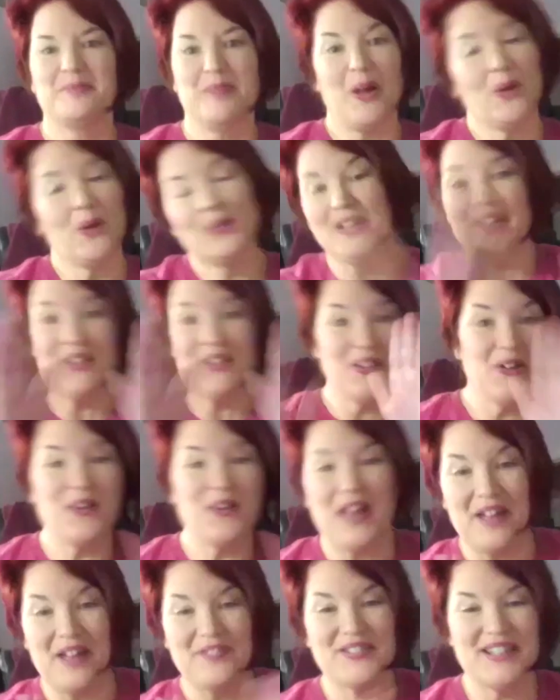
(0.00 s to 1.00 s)
Only you
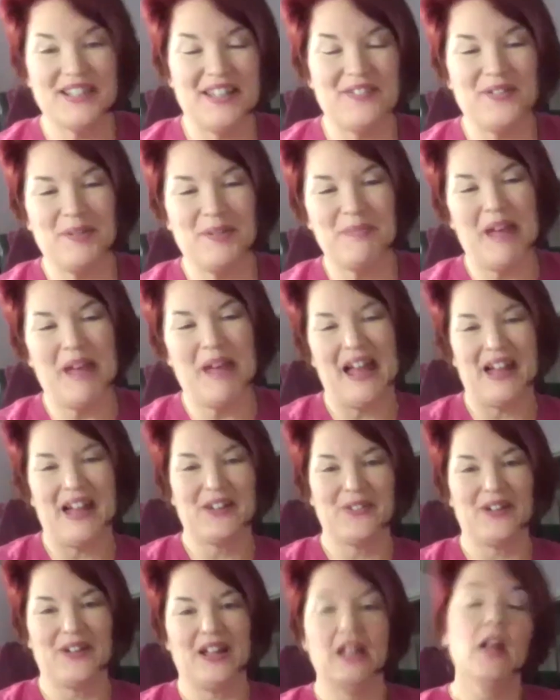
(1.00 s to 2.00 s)
don't have to give it back.
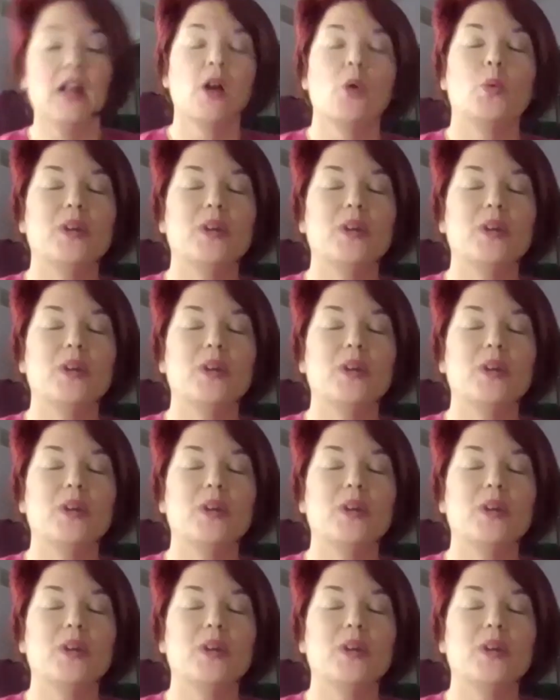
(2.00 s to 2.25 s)
Right.